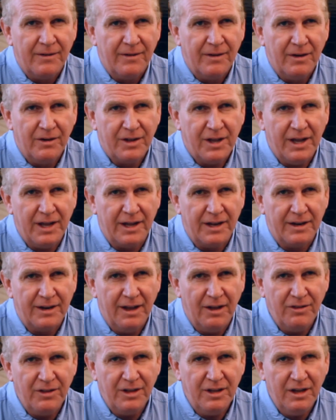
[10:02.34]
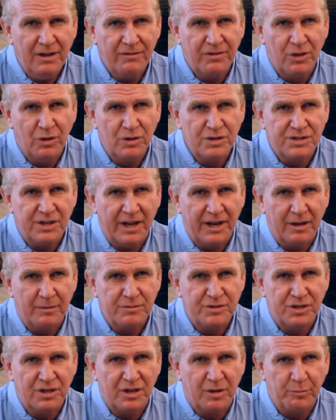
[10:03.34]
Okay, now that you have those
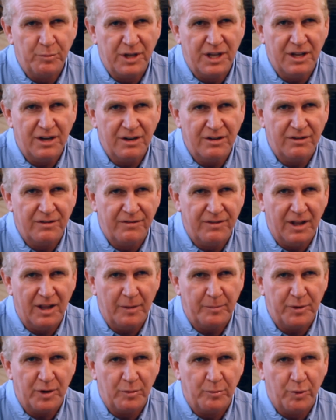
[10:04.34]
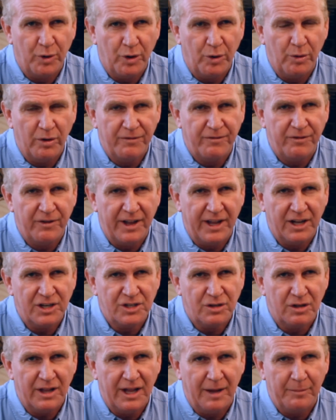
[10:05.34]
items, you can begin to develop your borrower
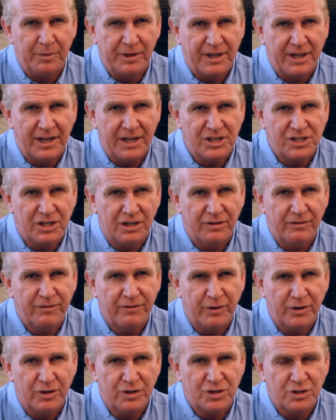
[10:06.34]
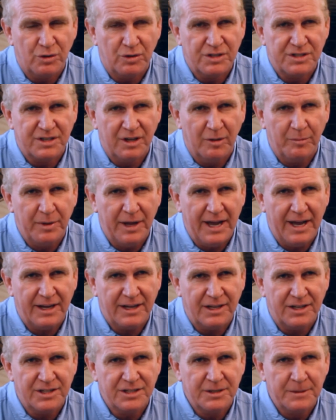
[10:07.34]
financial application for your short sale
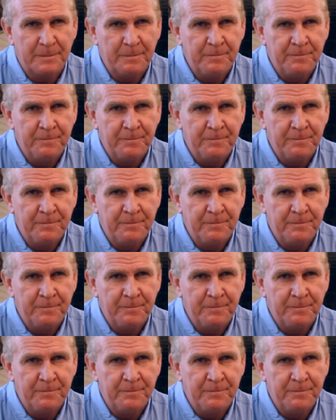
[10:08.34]
package.